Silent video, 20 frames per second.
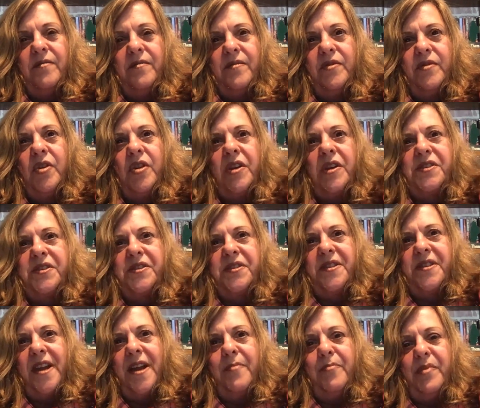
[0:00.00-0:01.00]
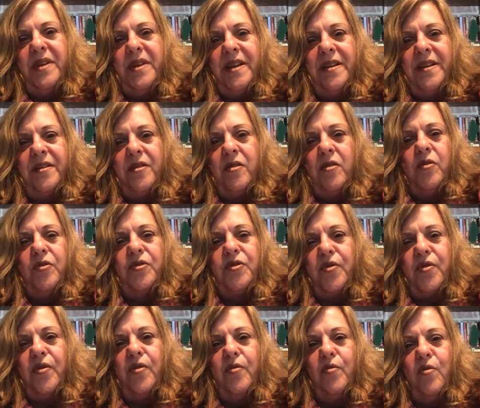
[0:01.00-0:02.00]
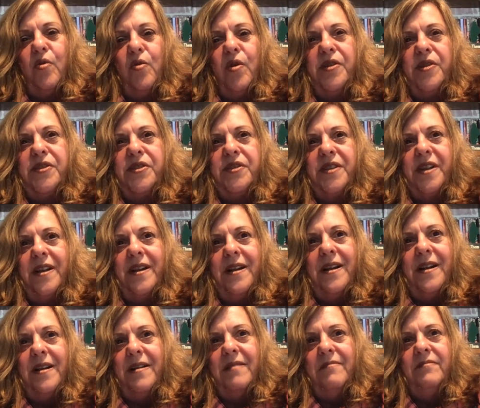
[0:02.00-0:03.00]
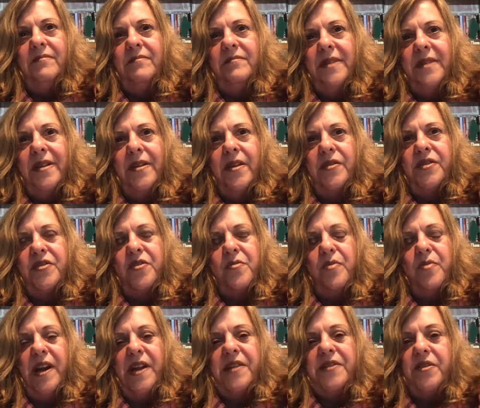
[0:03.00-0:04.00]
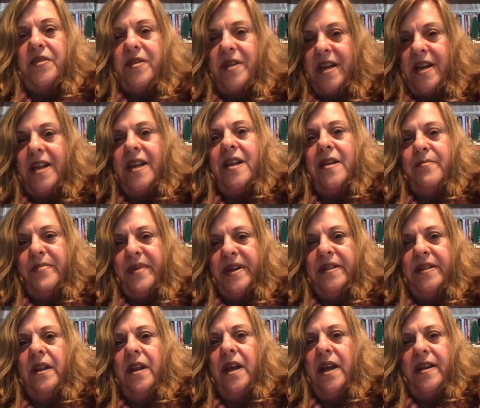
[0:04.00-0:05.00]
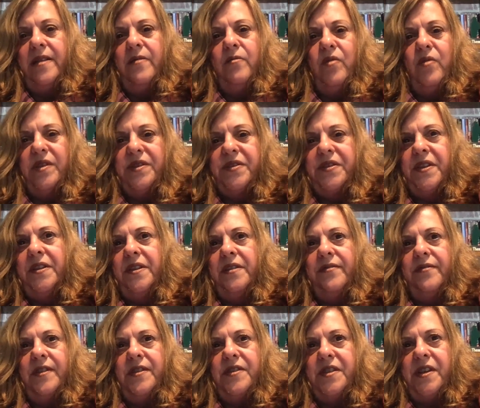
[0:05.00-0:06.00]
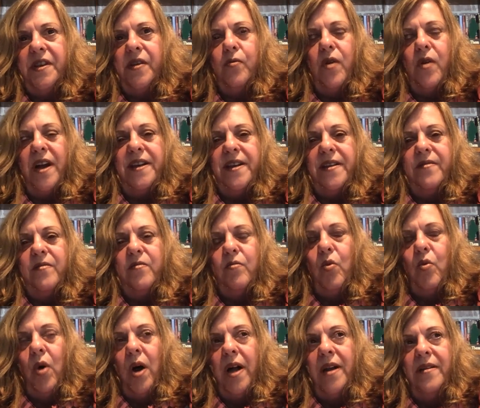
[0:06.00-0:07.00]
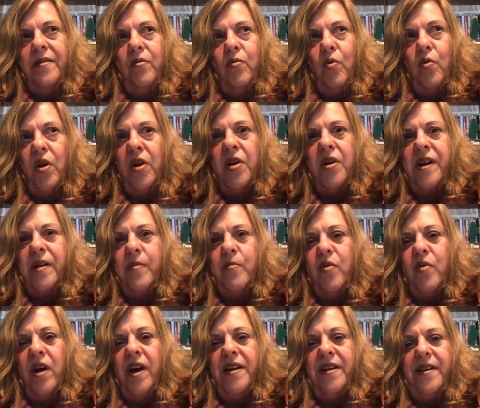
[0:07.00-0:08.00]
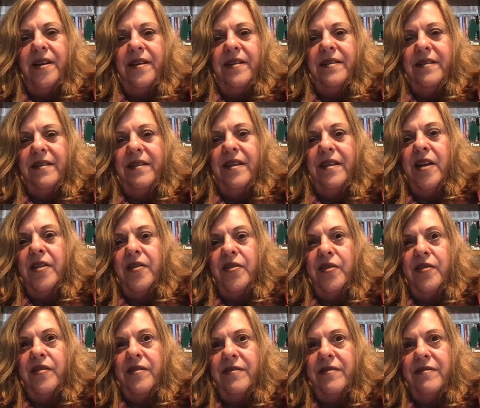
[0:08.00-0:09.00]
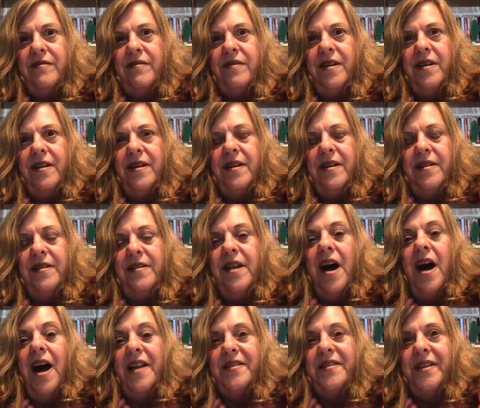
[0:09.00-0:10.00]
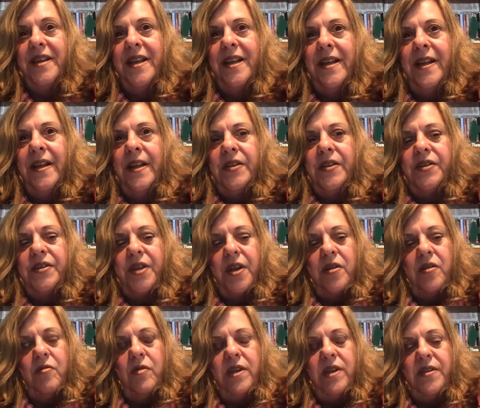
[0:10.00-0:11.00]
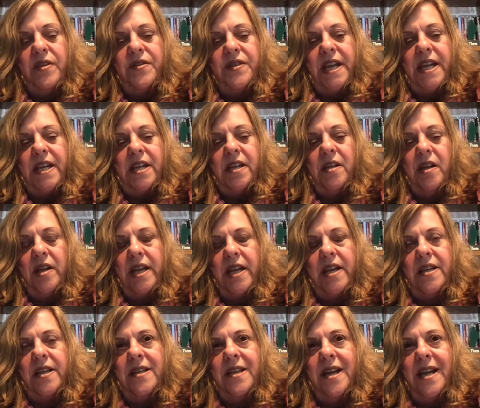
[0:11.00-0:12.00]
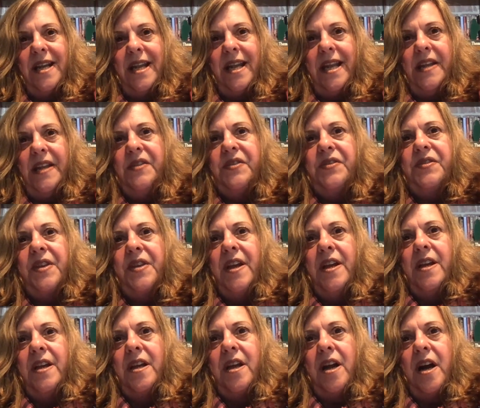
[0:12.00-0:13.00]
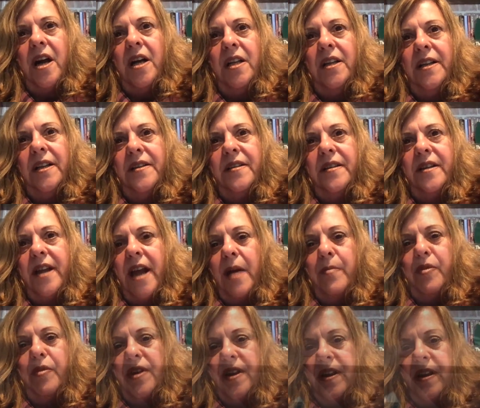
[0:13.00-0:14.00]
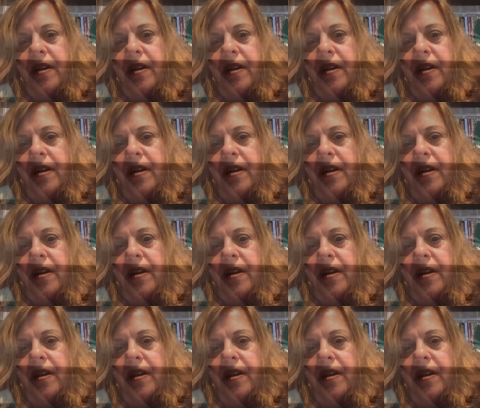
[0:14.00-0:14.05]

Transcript: took a step in cultural wars. And those two brands are Nike and Bud Light. What's the difference here? Why did one work and why did the other not? So when you take a look at Nike's Colin Kaepernick,